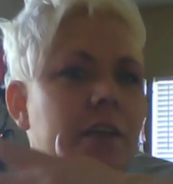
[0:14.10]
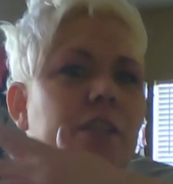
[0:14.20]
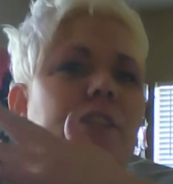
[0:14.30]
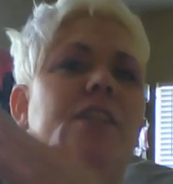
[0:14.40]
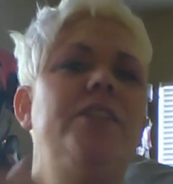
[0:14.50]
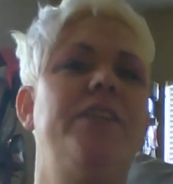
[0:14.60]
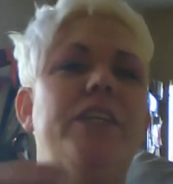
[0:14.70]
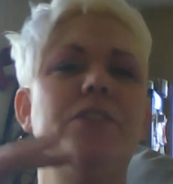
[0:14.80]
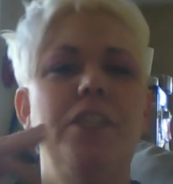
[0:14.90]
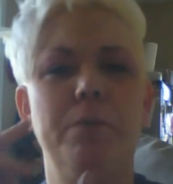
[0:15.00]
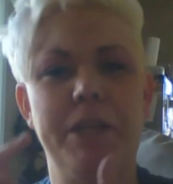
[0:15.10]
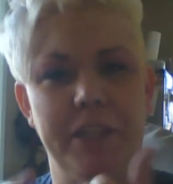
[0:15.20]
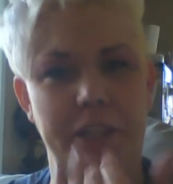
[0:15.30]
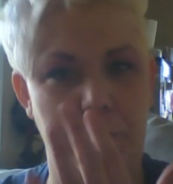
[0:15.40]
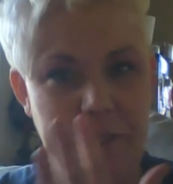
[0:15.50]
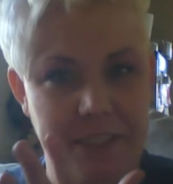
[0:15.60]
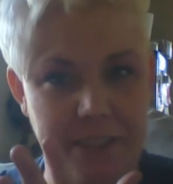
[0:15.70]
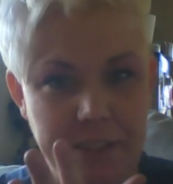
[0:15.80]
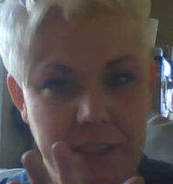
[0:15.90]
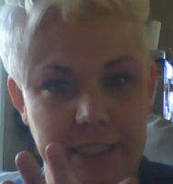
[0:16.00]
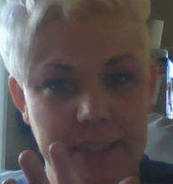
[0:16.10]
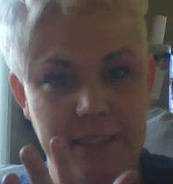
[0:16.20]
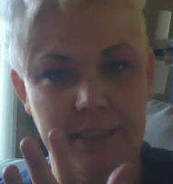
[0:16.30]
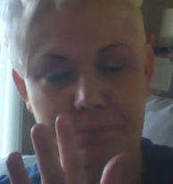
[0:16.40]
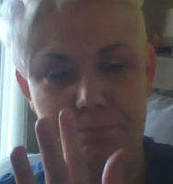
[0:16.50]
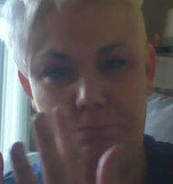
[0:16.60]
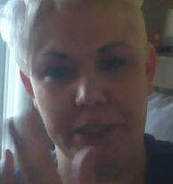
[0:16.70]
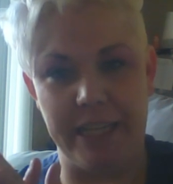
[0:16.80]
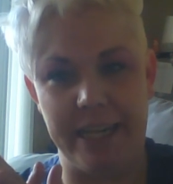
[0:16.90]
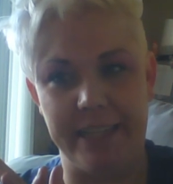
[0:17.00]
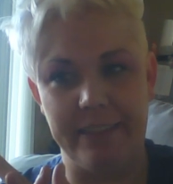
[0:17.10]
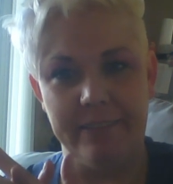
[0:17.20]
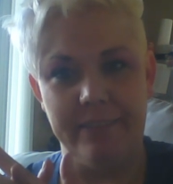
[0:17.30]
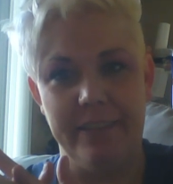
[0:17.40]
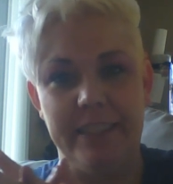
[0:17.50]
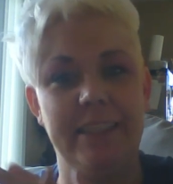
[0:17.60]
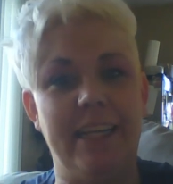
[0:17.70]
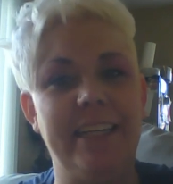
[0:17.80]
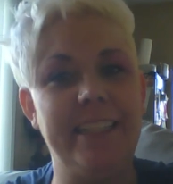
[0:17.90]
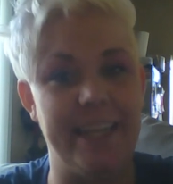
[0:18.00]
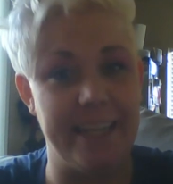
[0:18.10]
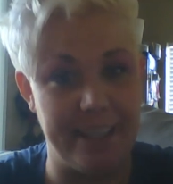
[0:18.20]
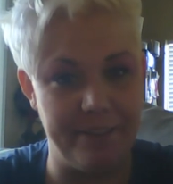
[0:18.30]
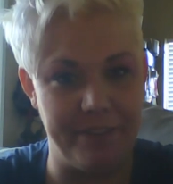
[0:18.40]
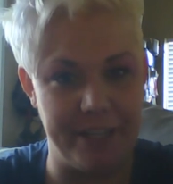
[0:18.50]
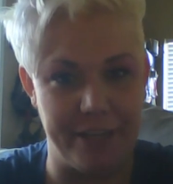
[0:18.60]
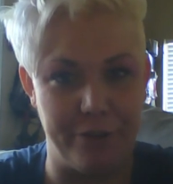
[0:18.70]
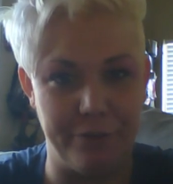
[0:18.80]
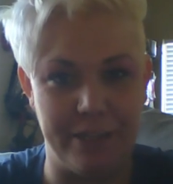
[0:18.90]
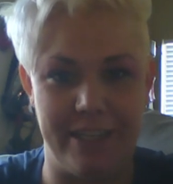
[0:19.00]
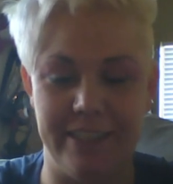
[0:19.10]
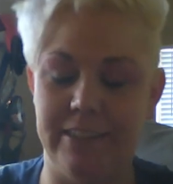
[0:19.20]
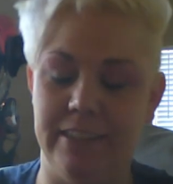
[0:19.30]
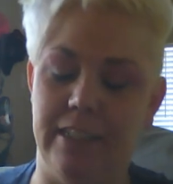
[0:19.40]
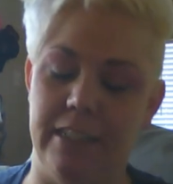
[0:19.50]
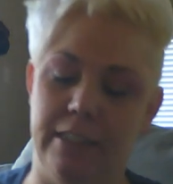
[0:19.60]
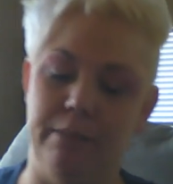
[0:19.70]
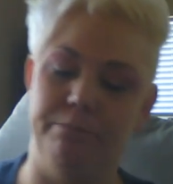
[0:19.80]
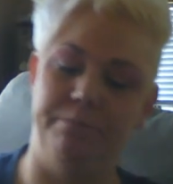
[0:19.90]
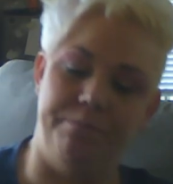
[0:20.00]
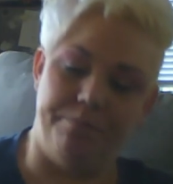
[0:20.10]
So this video is going to be a little bit serious, but like, it's not a negative video, guys. Um,